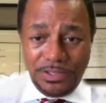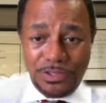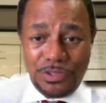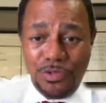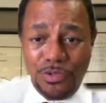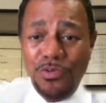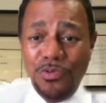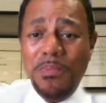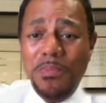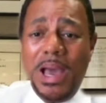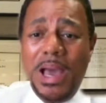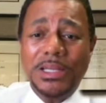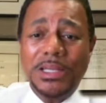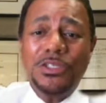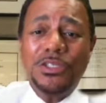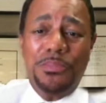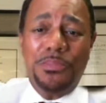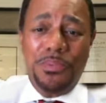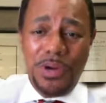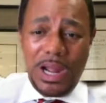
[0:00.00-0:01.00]
To my
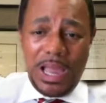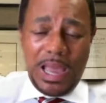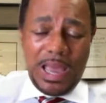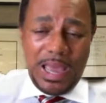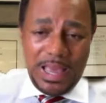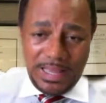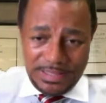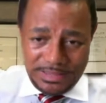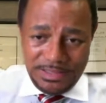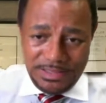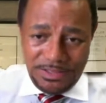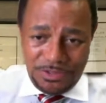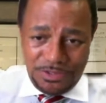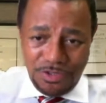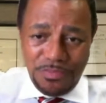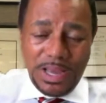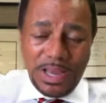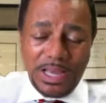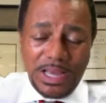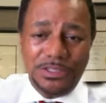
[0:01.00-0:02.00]
surprise,
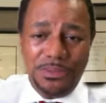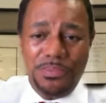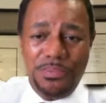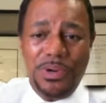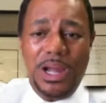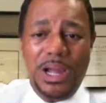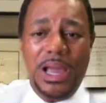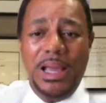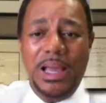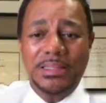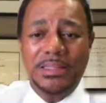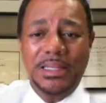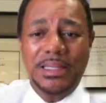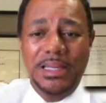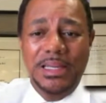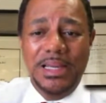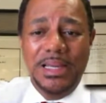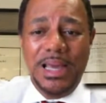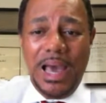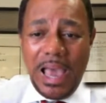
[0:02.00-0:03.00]

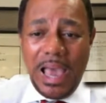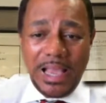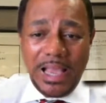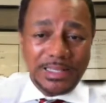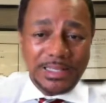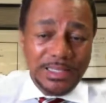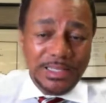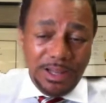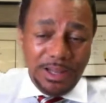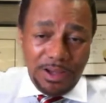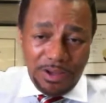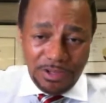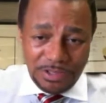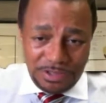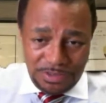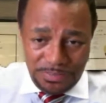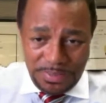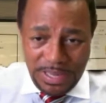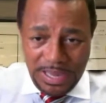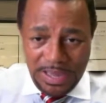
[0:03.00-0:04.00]
I actually
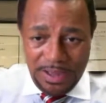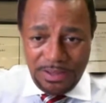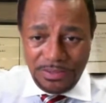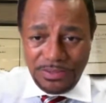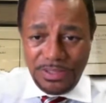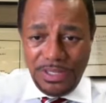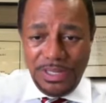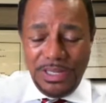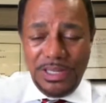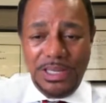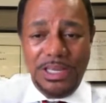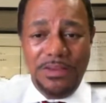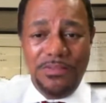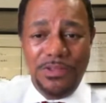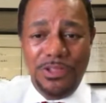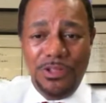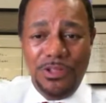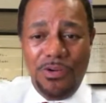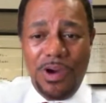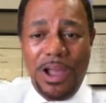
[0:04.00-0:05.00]
lost a pound,
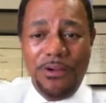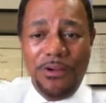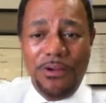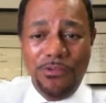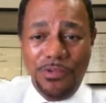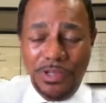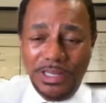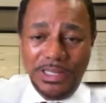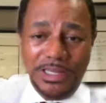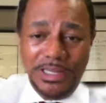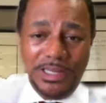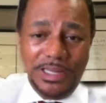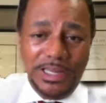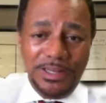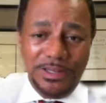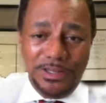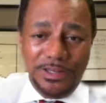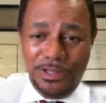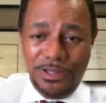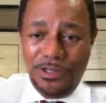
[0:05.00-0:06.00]
even though I really
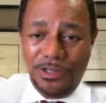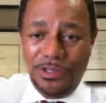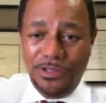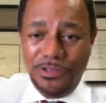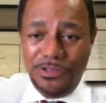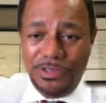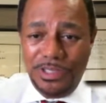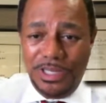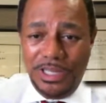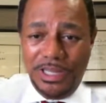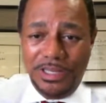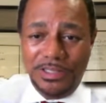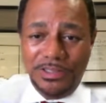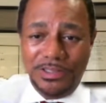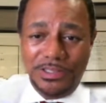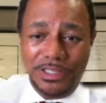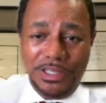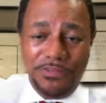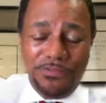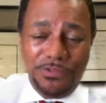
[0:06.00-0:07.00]
indulged in
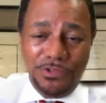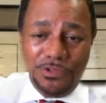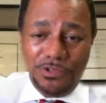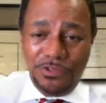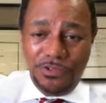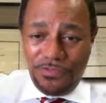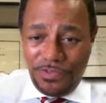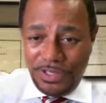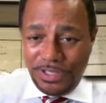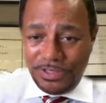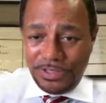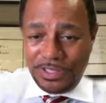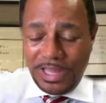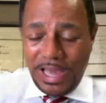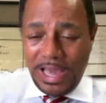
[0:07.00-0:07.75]
seafood feasts.